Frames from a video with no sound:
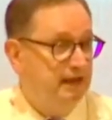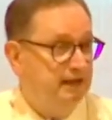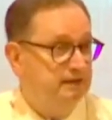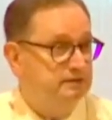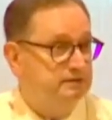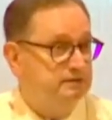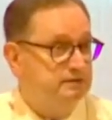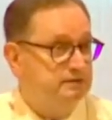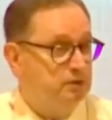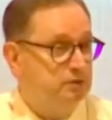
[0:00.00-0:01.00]
And
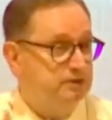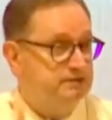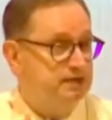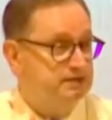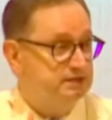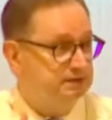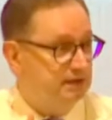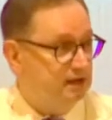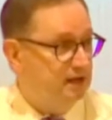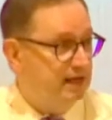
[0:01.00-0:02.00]
so it says that
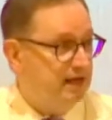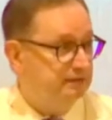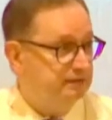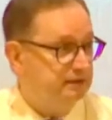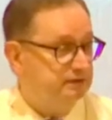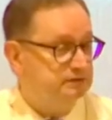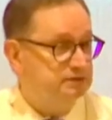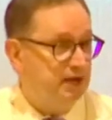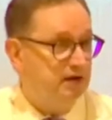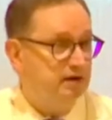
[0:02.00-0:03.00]
they got out of the
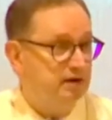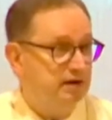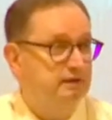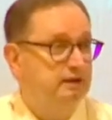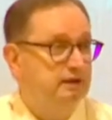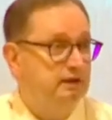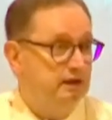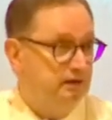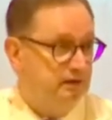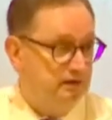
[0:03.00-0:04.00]
chariot,
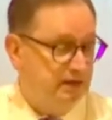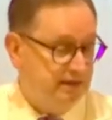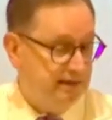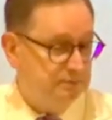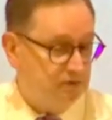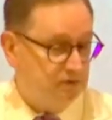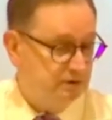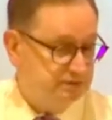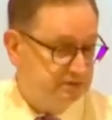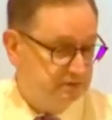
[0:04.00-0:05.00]
uh, they came
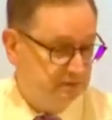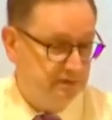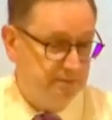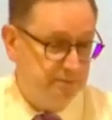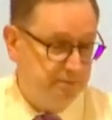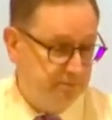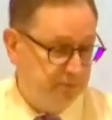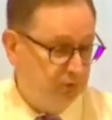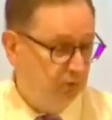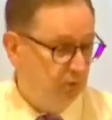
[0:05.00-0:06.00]
across a
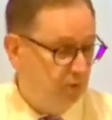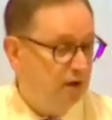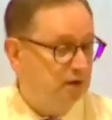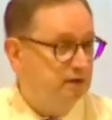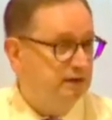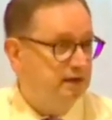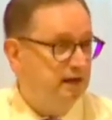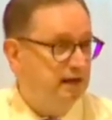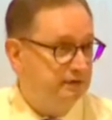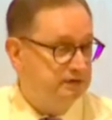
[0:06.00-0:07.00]
pool of water, and he
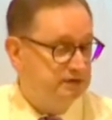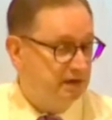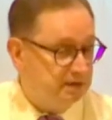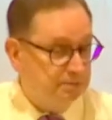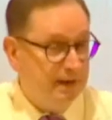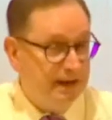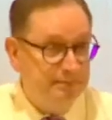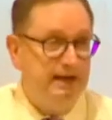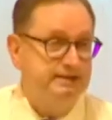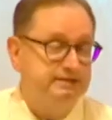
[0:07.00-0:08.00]
got out of the chariot and
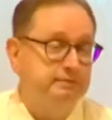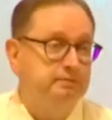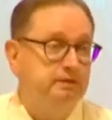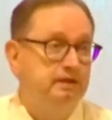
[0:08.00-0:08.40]
baptized him.